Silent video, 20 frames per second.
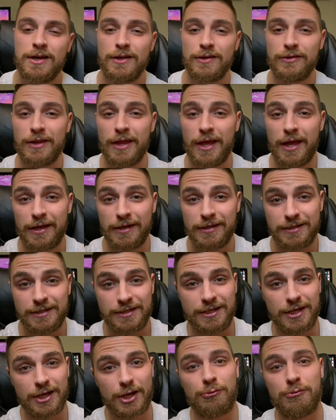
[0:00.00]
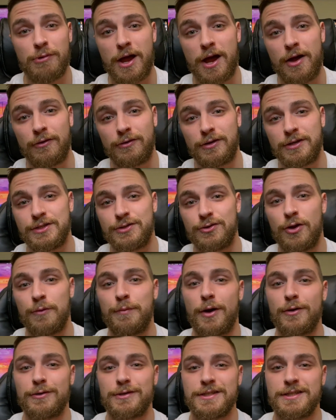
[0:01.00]
then stick around because you're
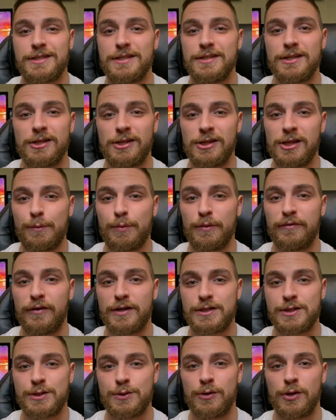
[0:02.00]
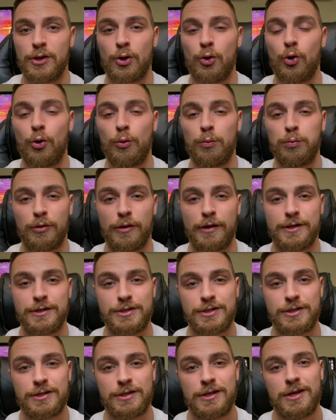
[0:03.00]
about to see the clip of us doing a cold
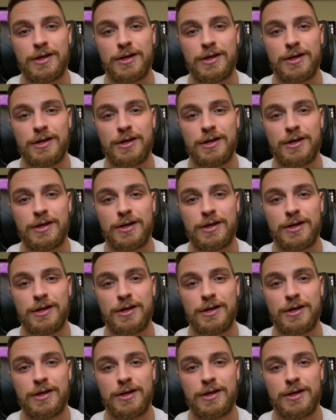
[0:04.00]
plunge.